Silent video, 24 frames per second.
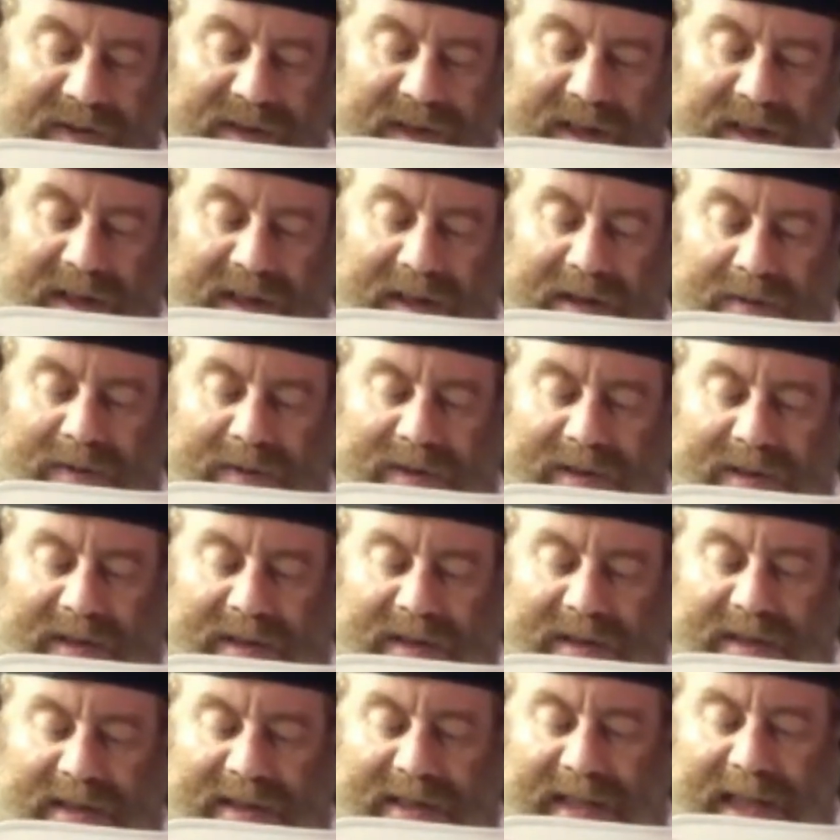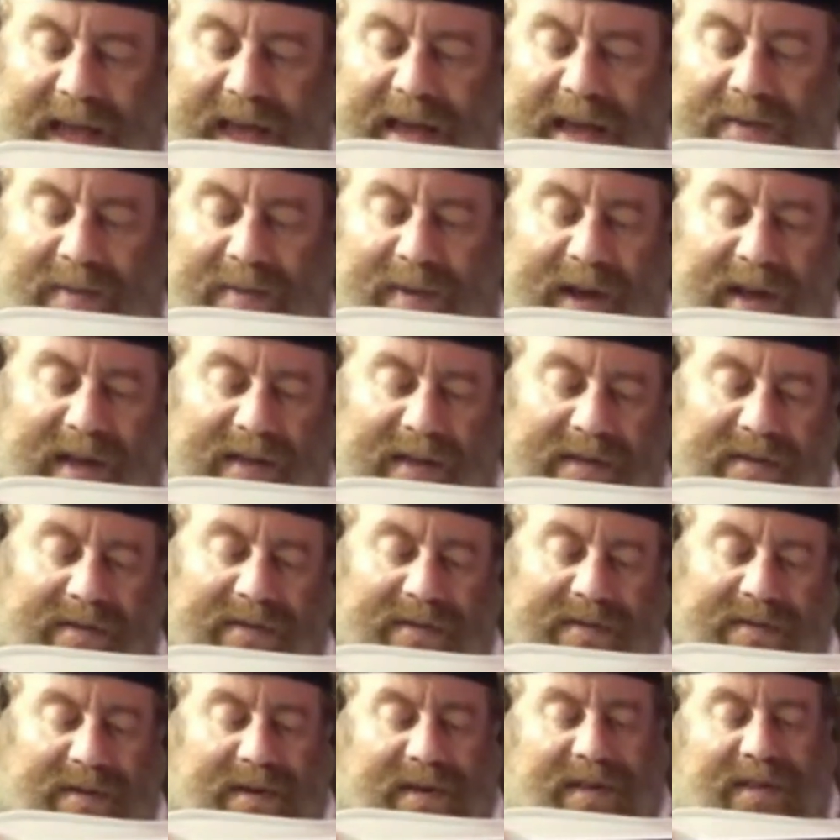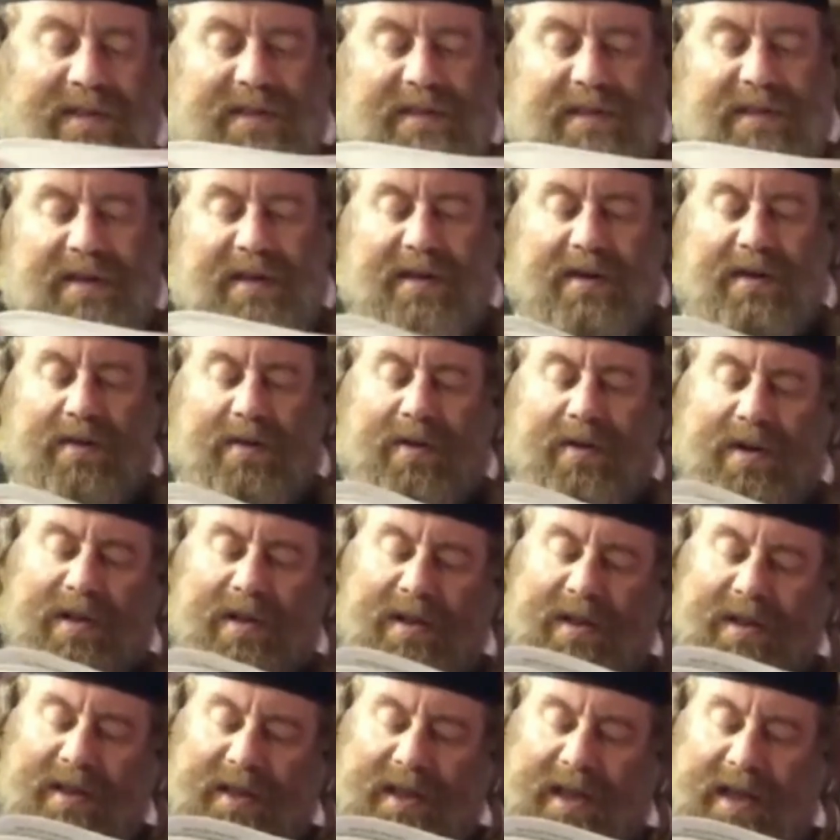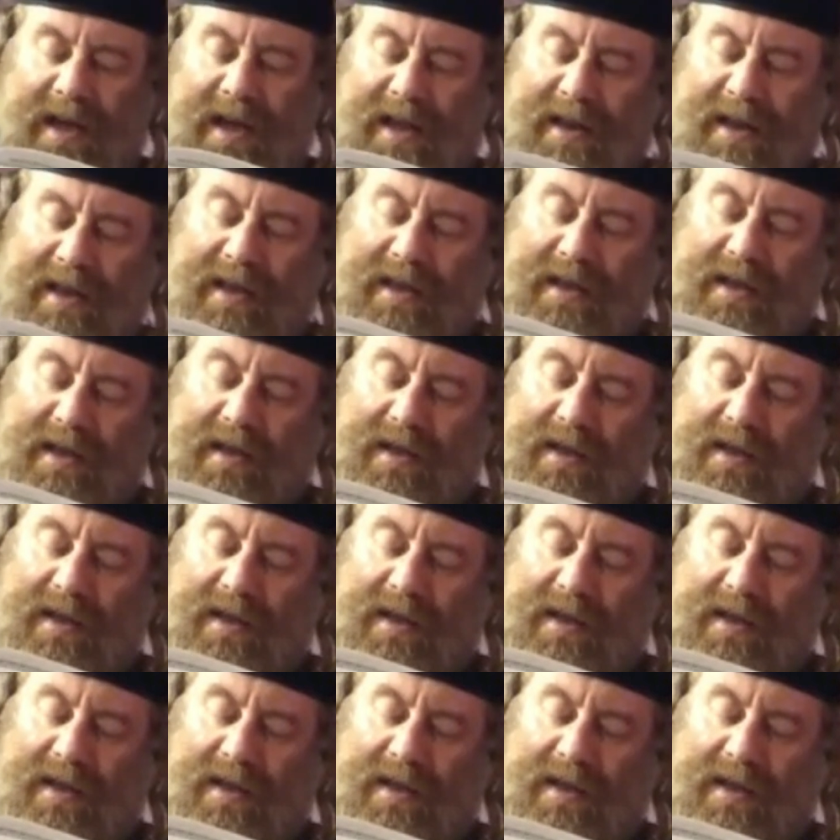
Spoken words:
dealing with the snack bread. So it's oil and honey.